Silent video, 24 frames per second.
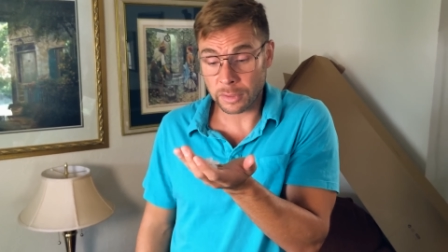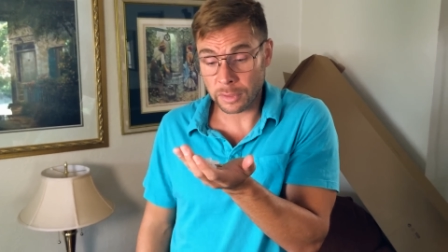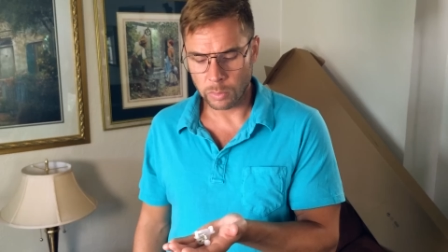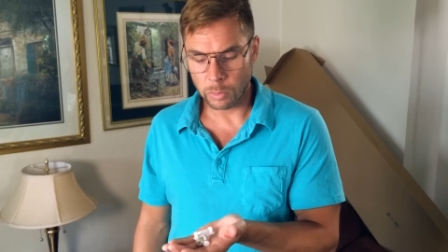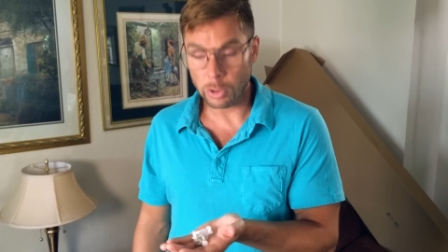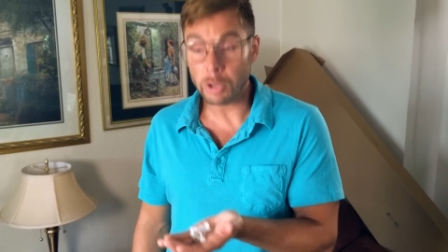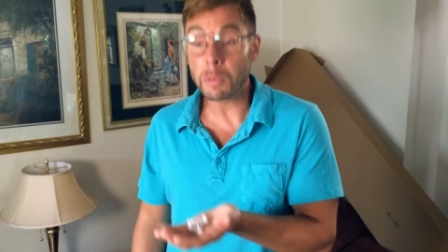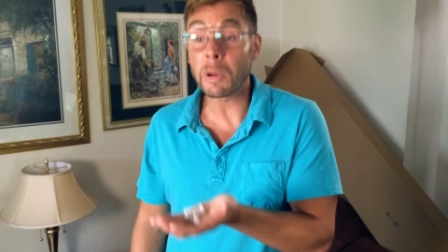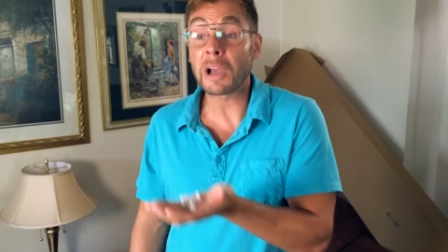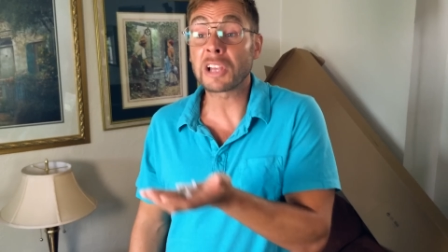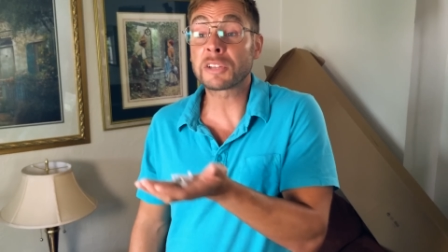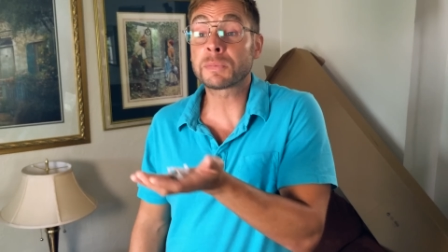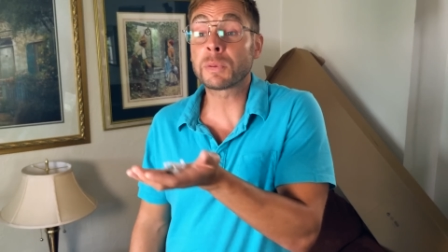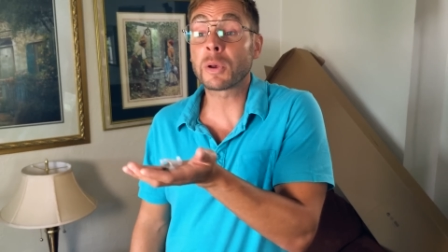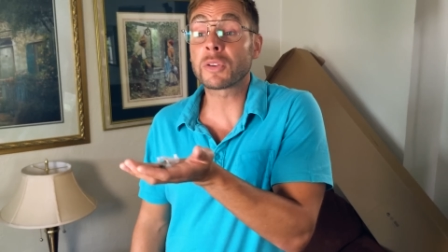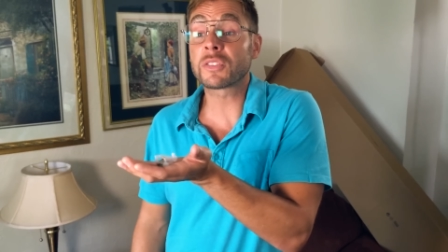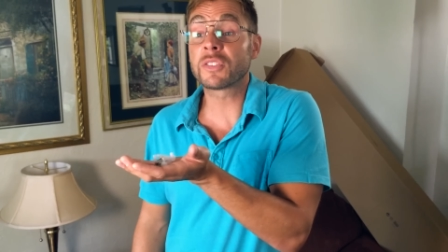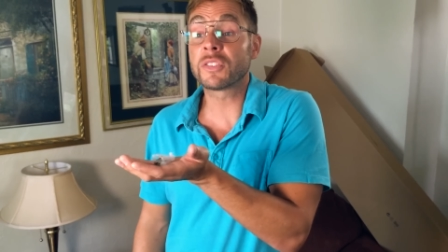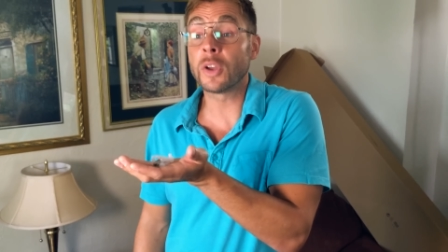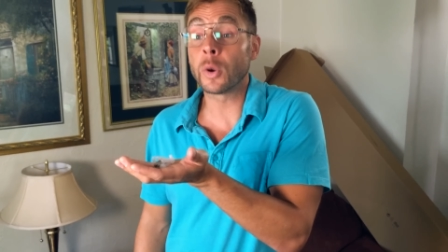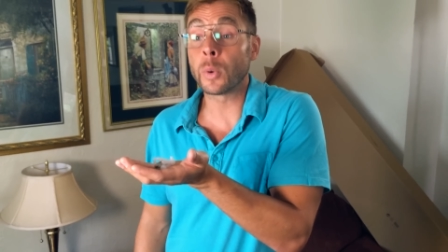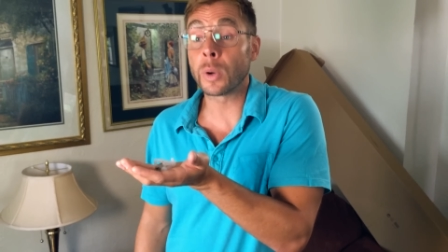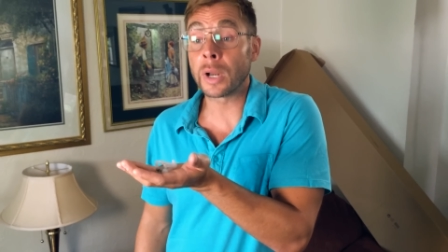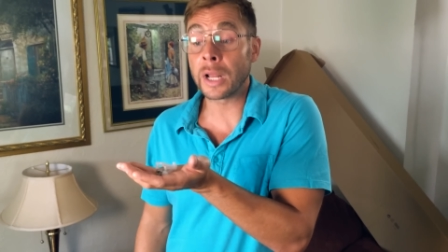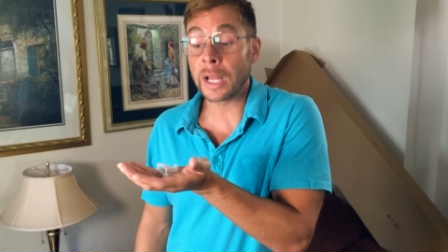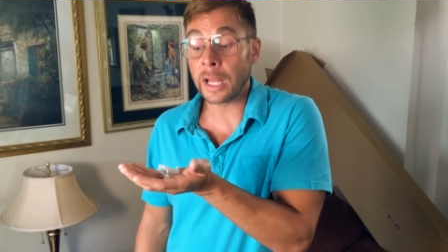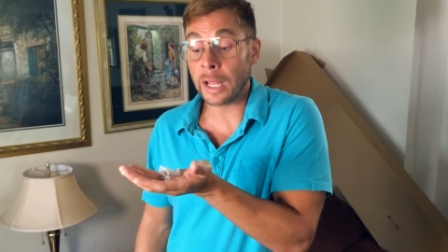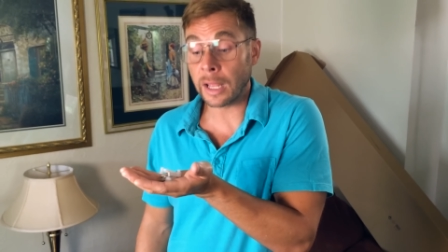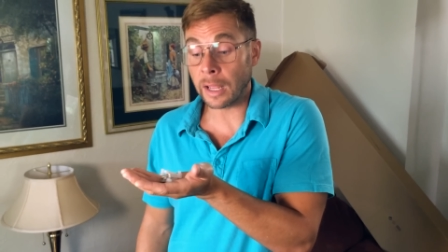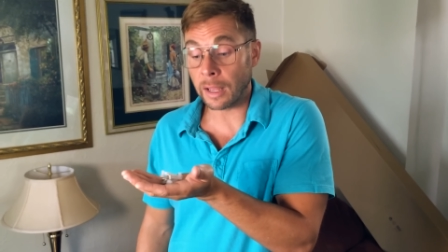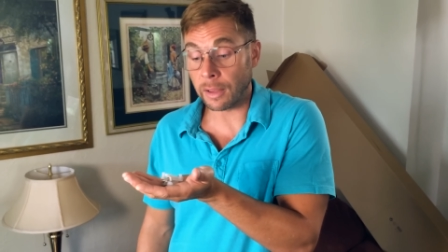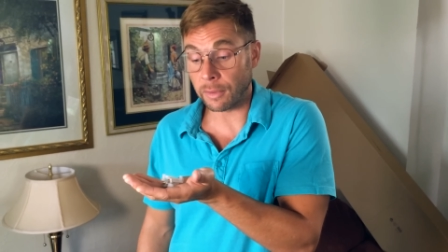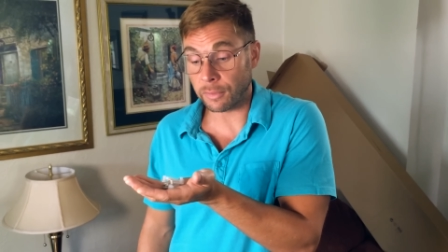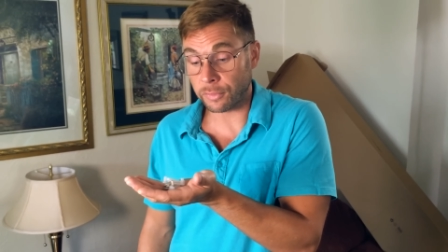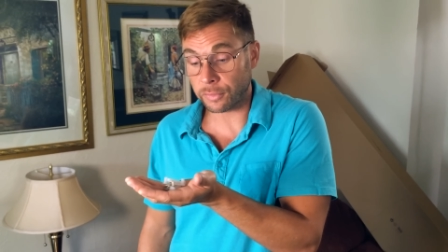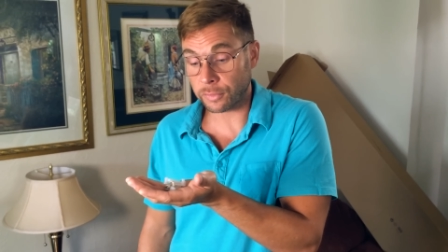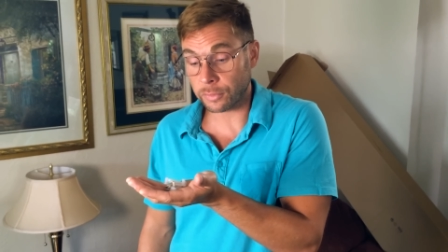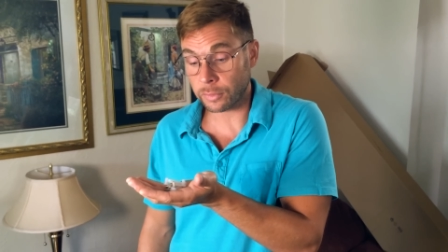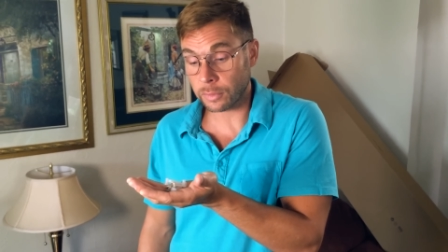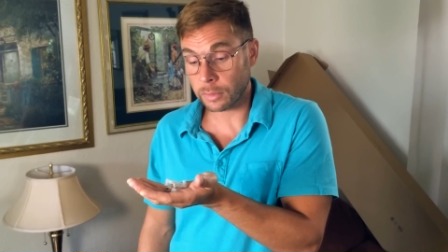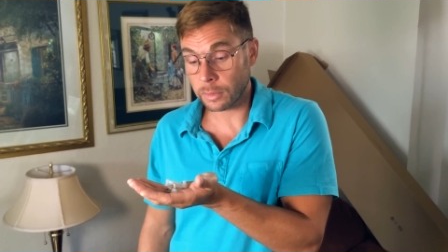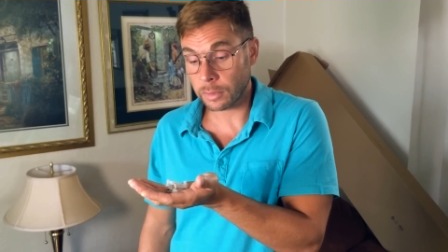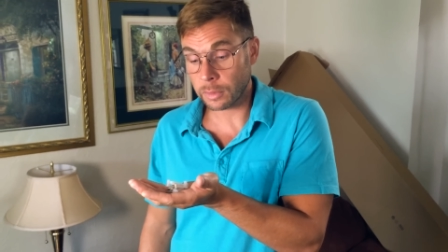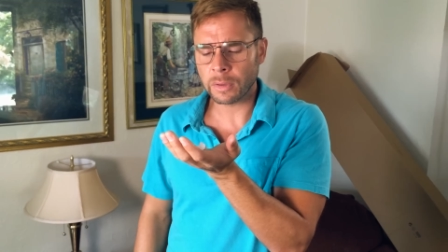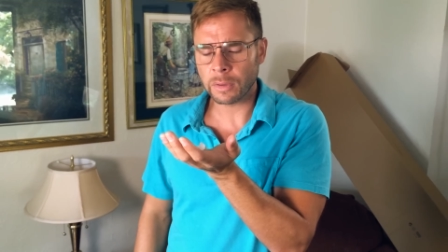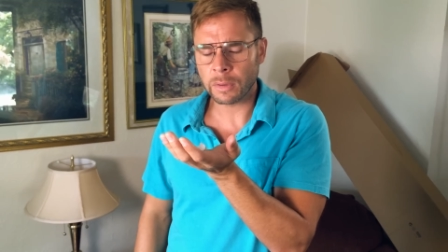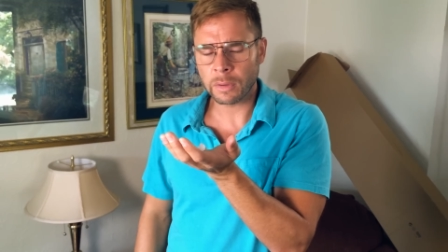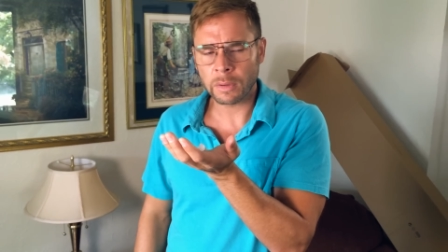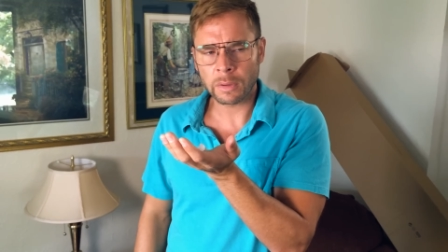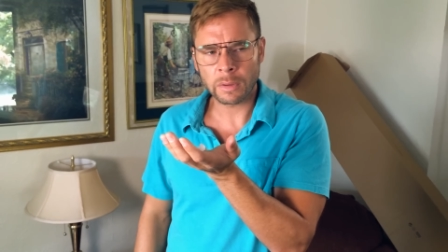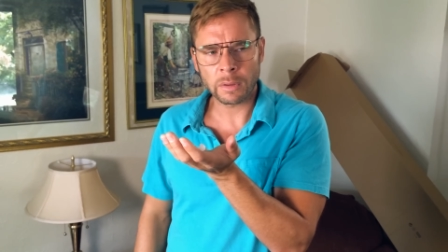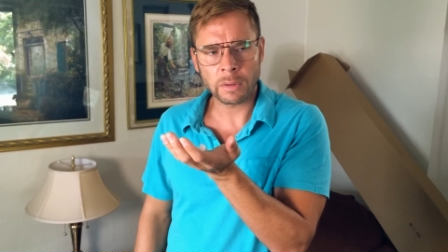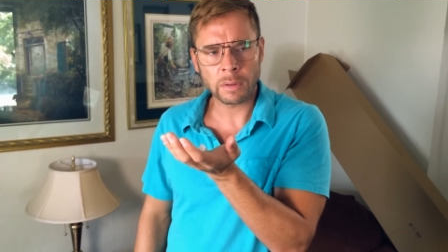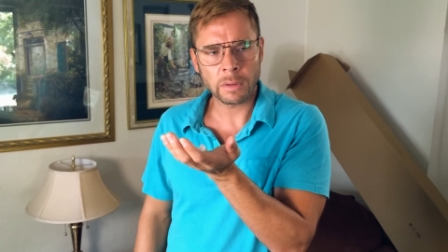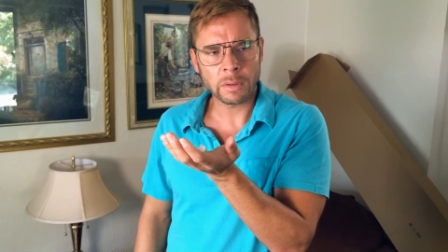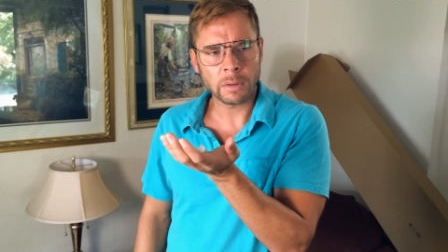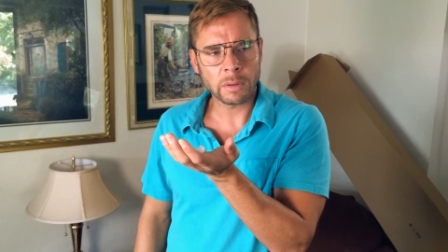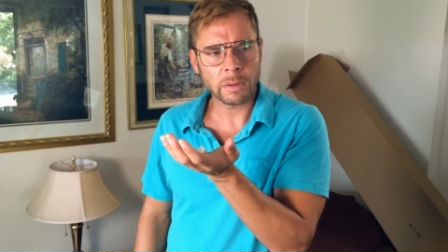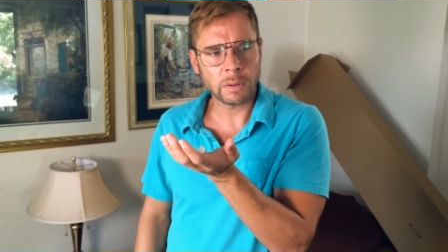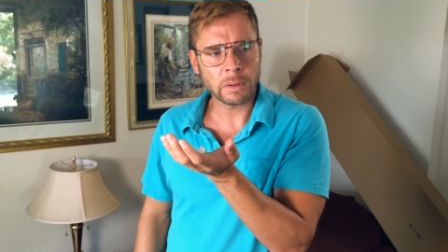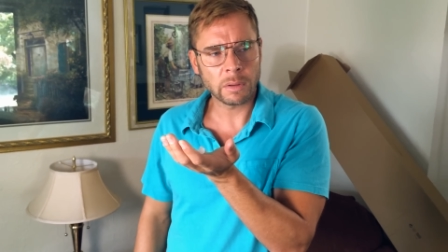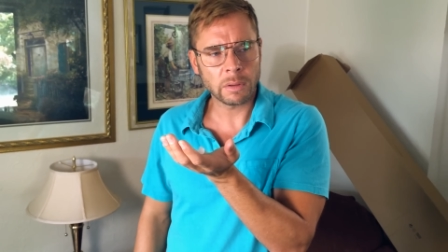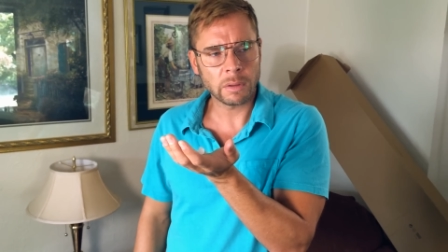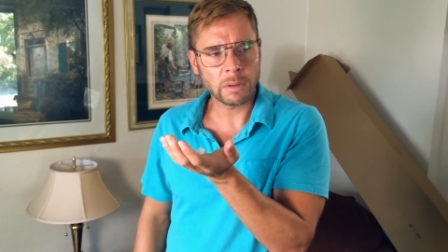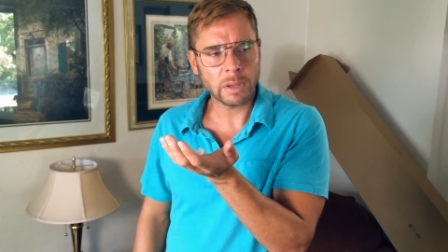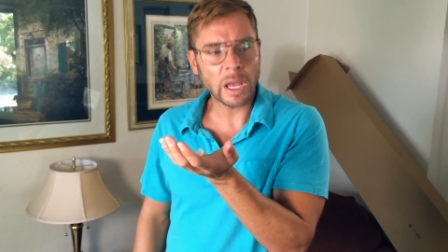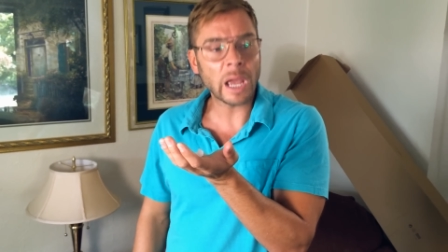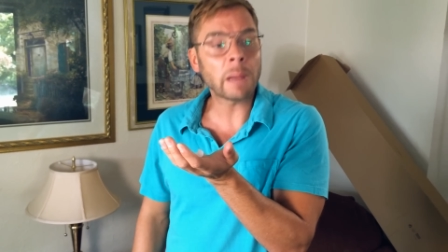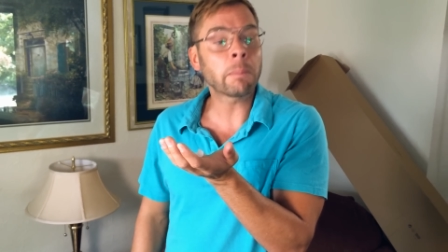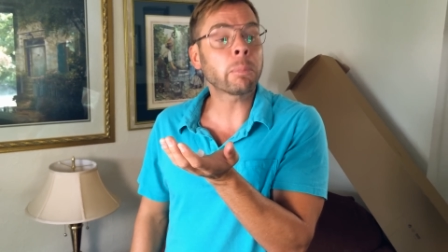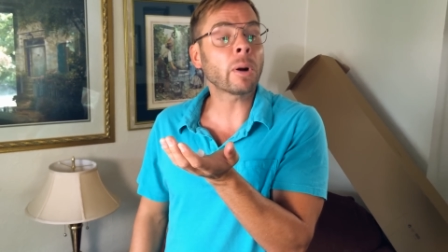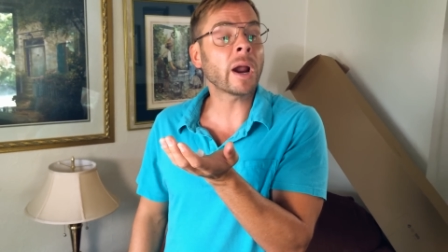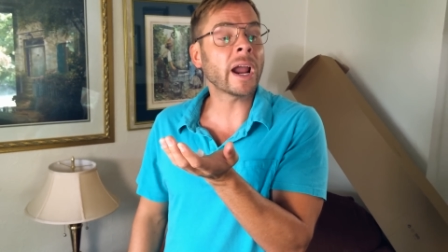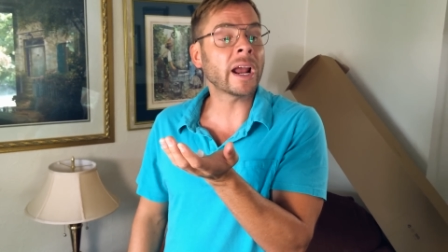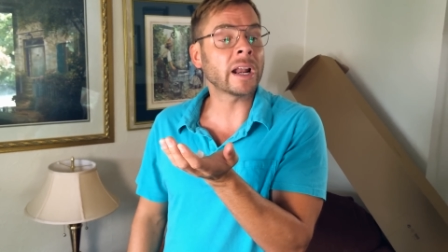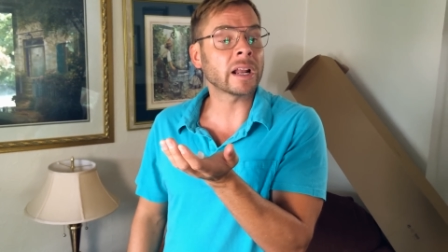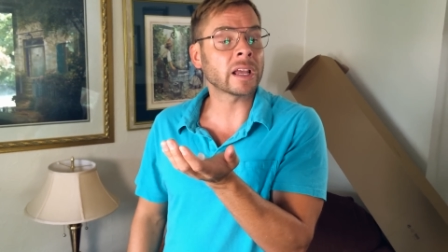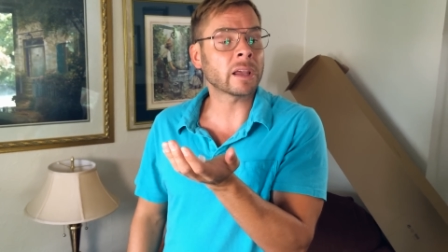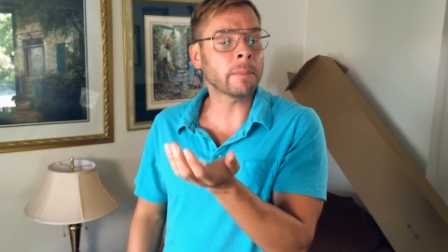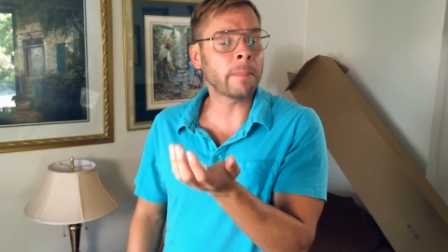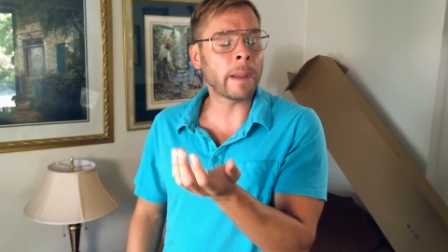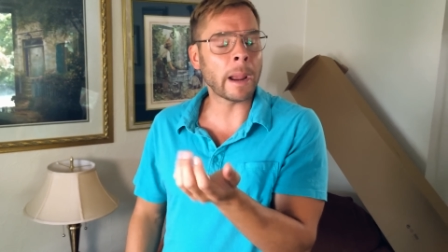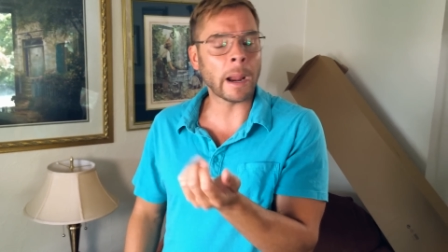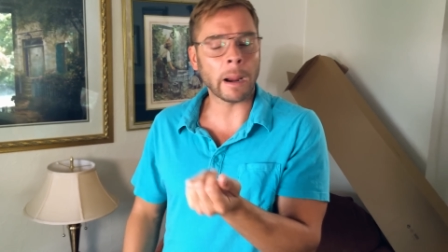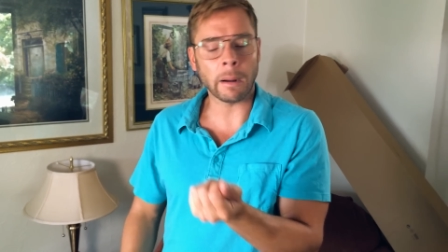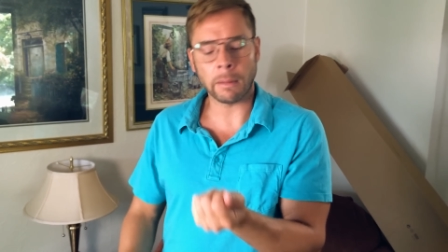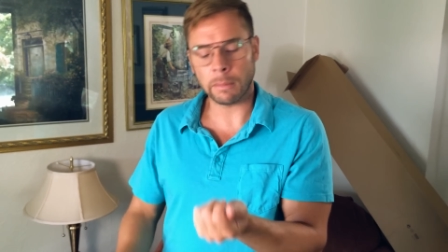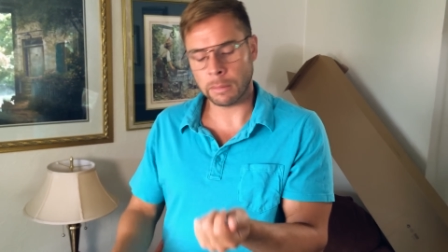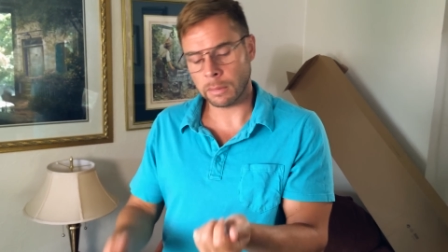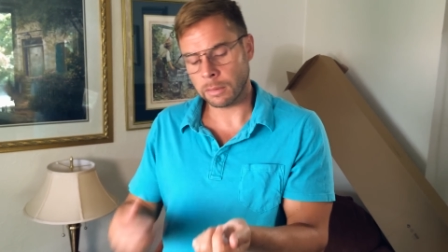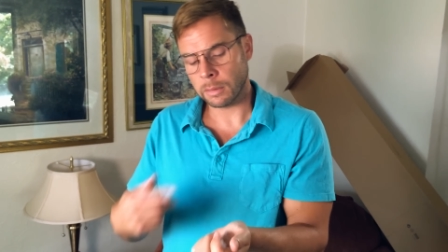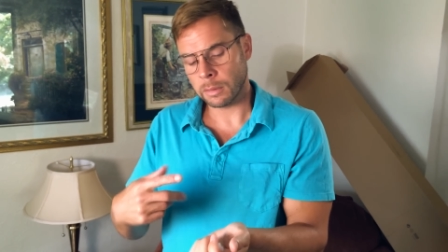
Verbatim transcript: What am I supposed to do with these? Hey, Brandon, come here.